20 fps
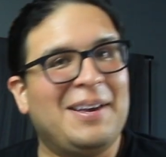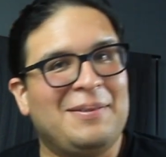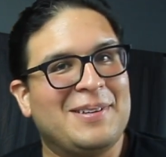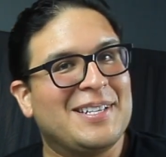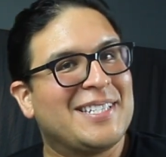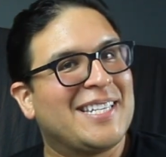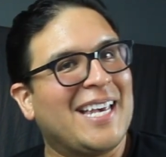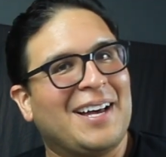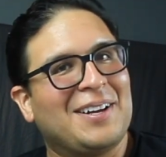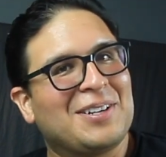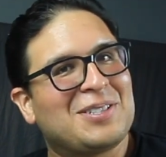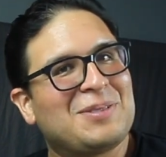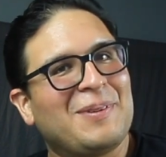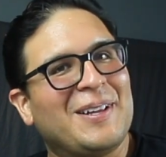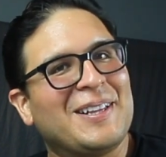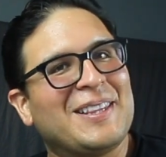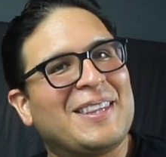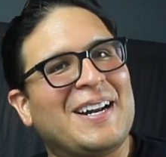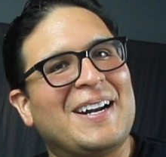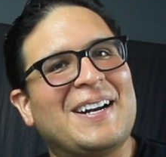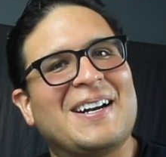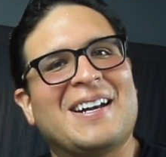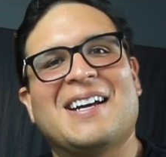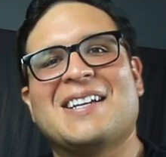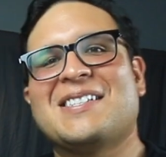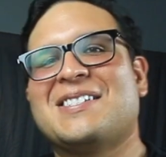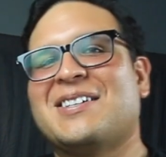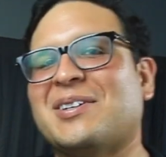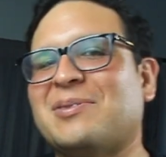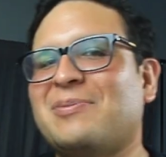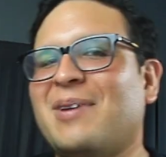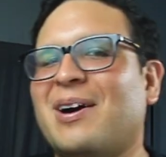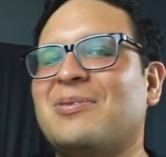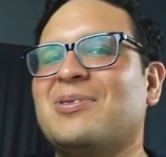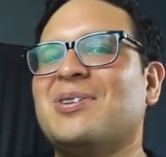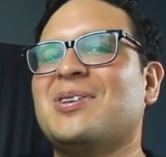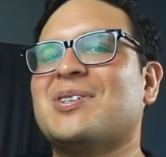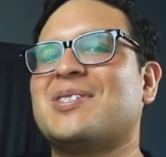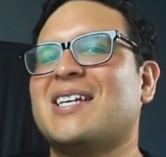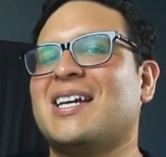name is Alex Beltran and I talk about
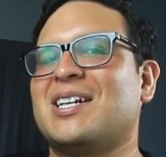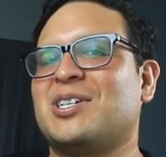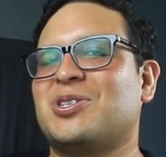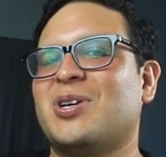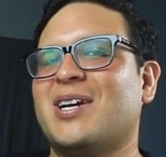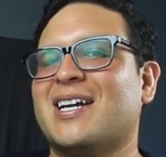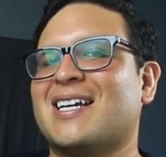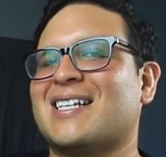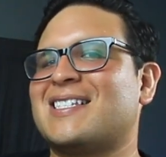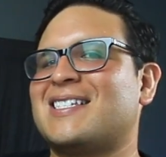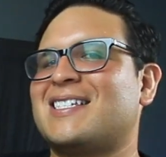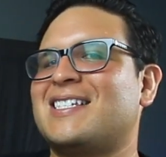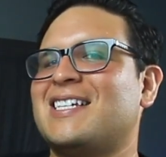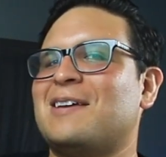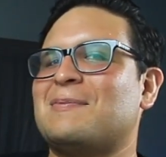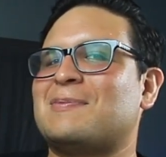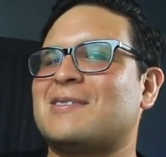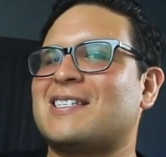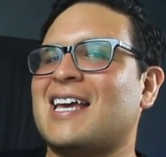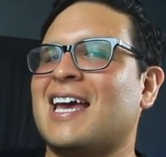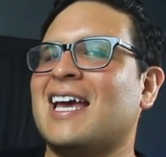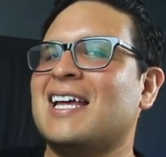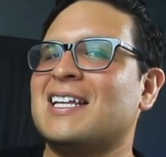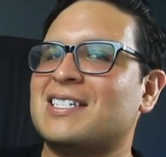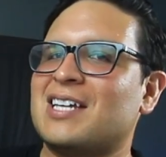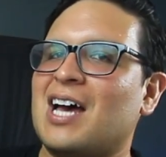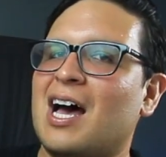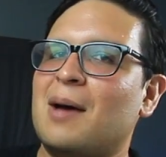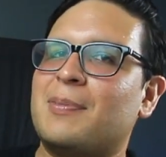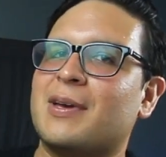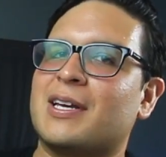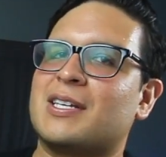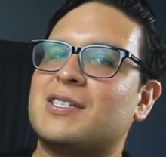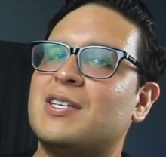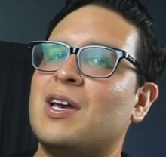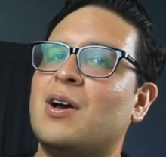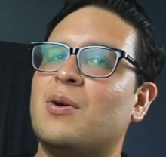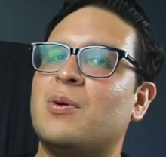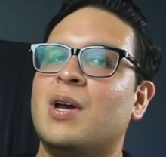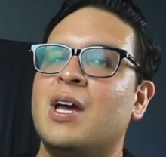real estate tricks, tips, and topics.
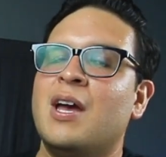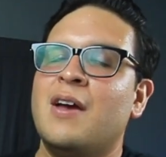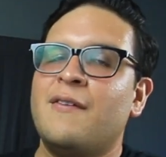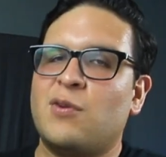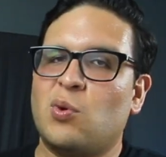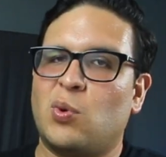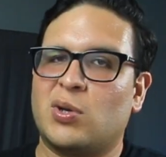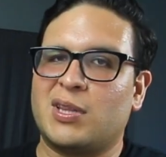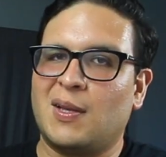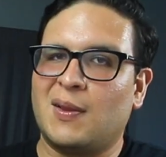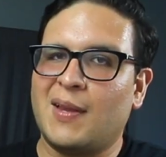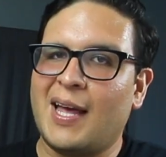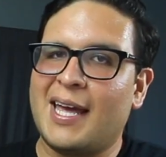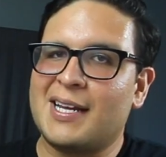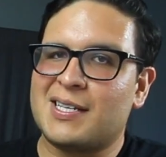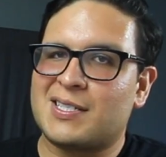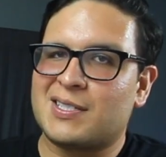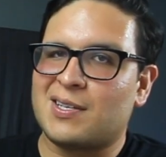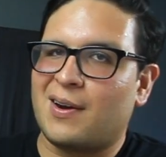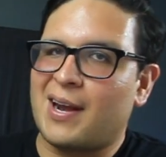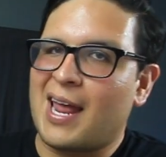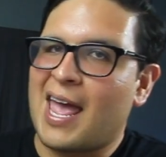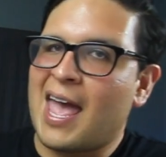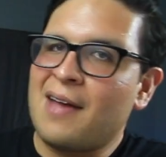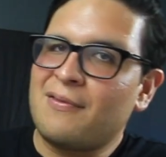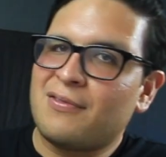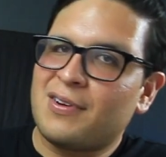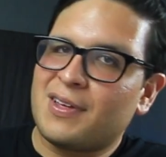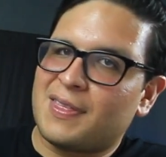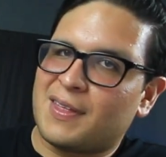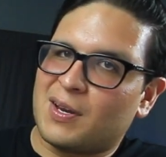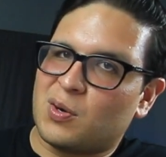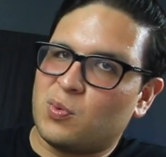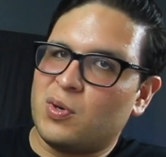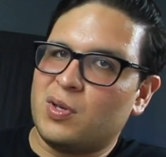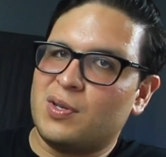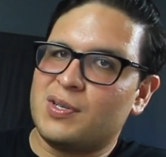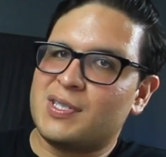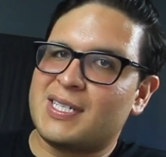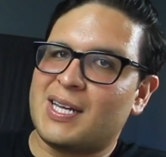So if you want the latest on everything
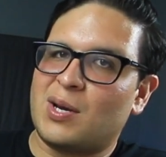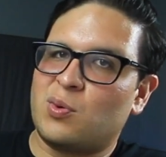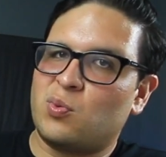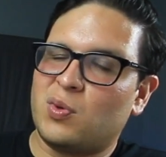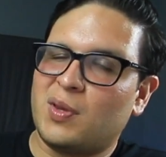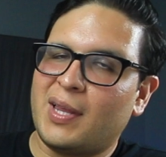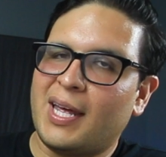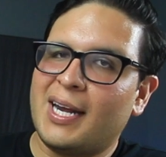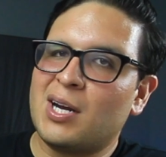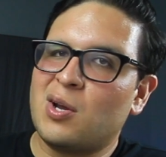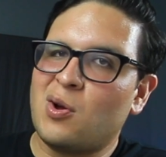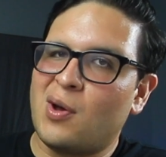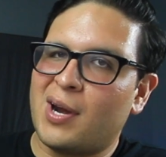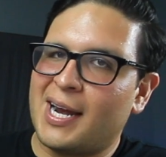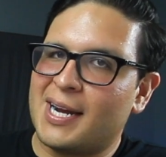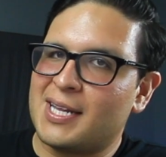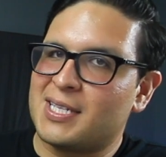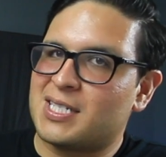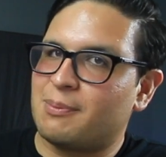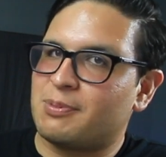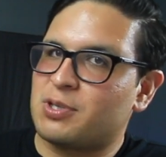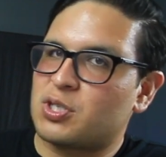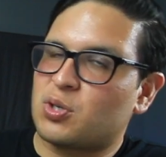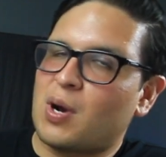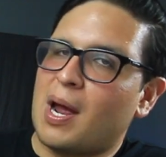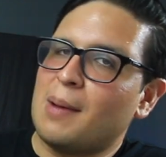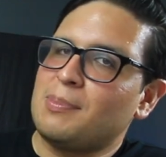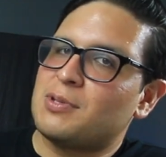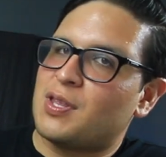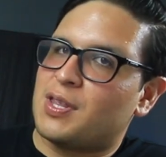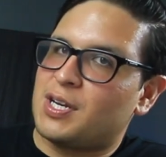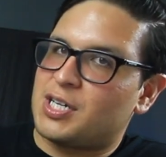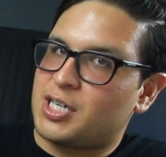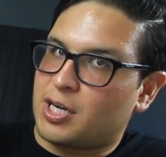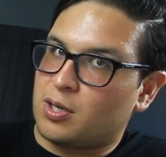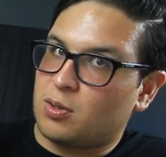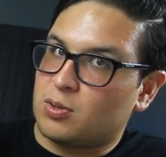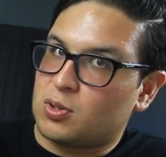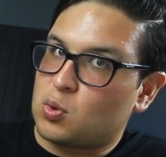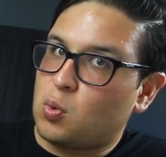real estate related, go ahead and subscribe to the
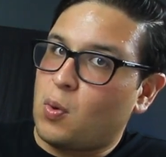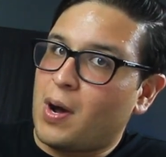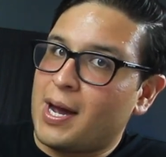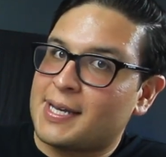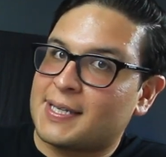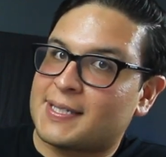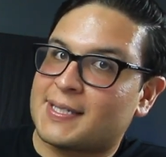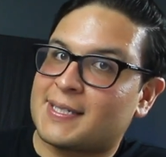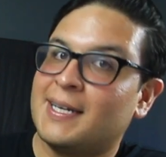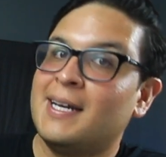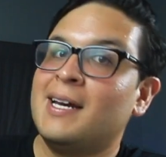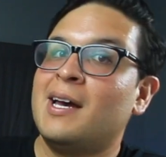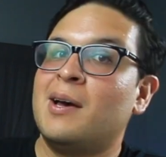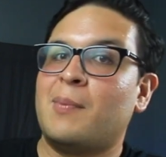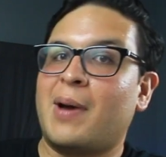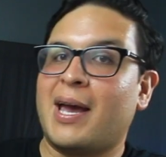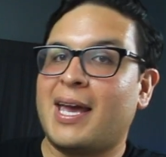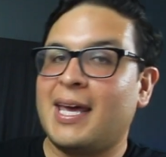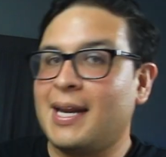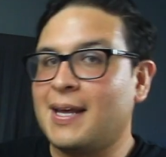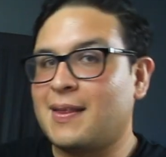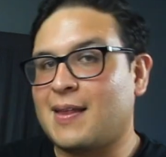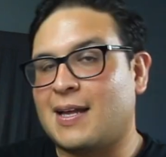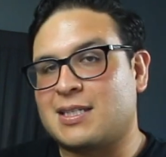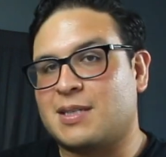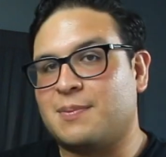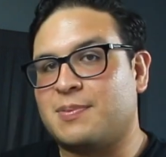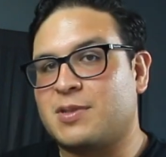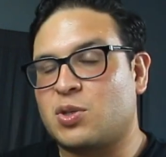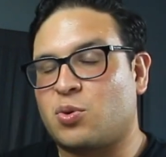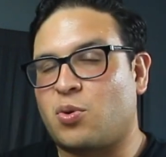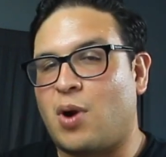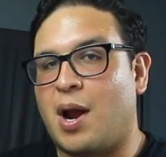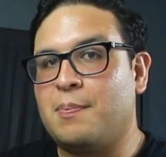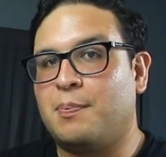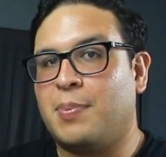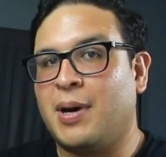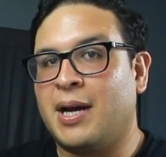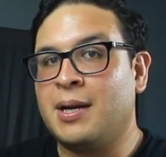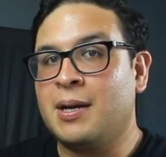channel twice by hitting that
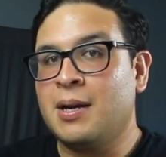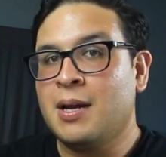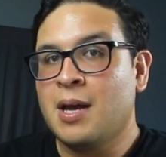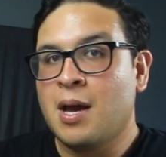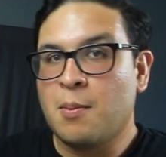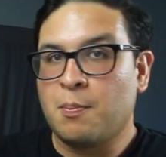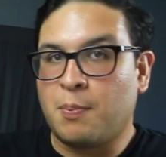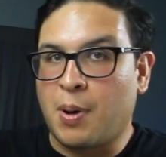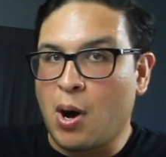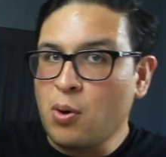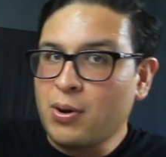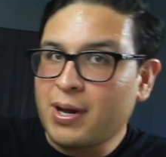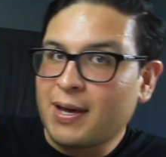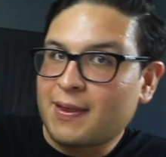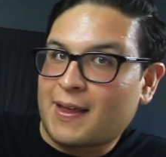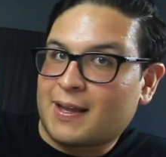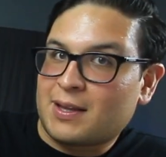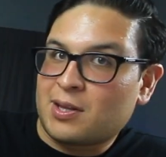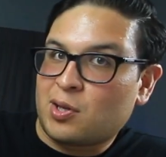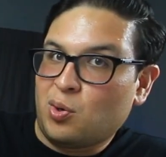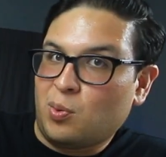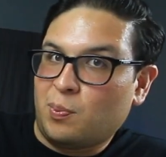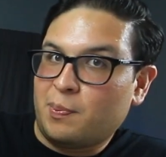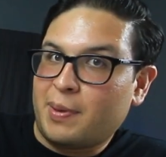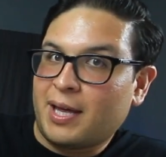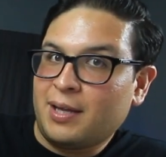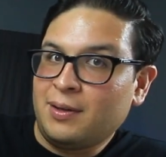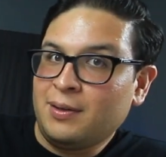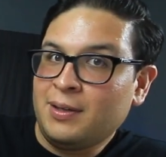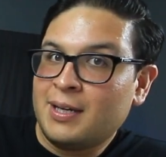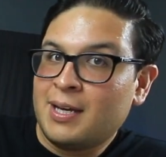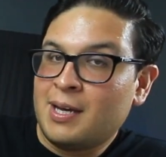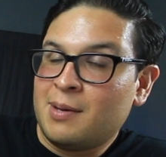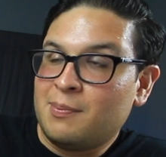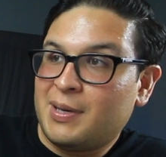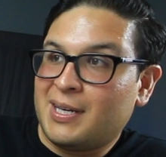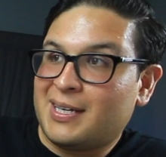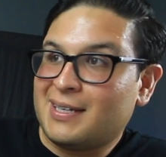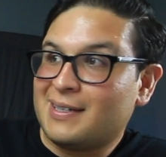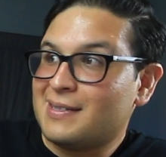subscribe button, poking that little bell,
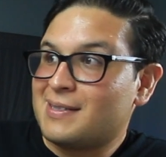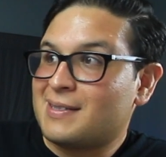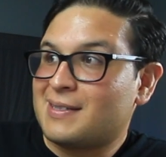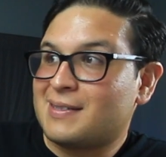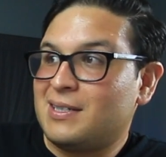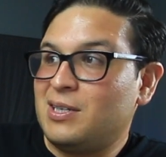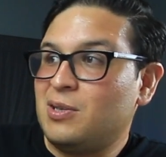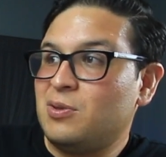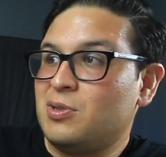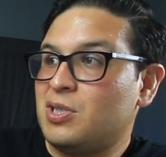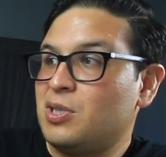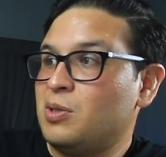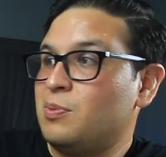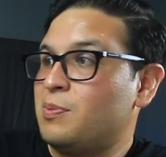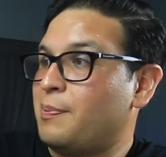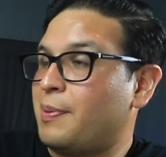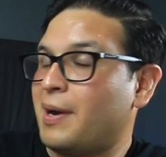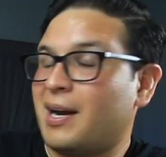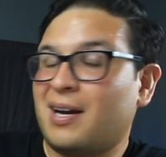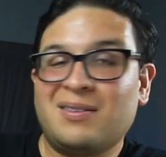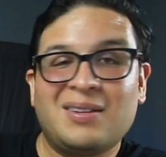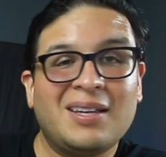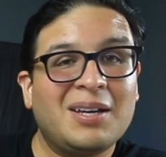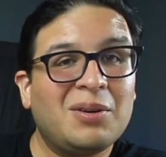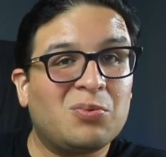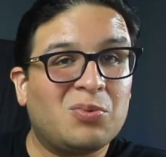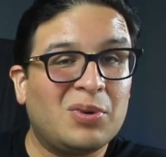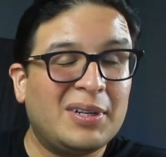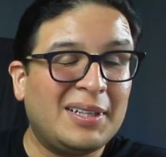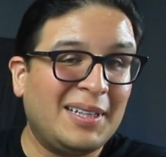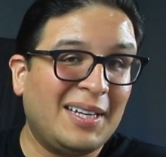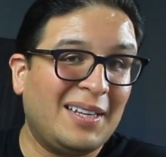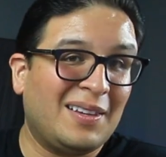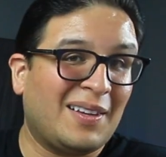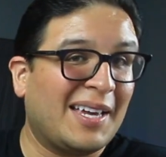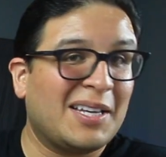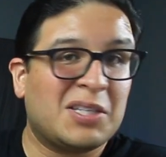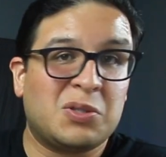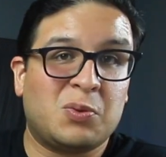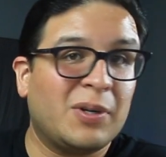because YouTube apparently really
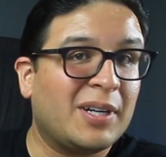likes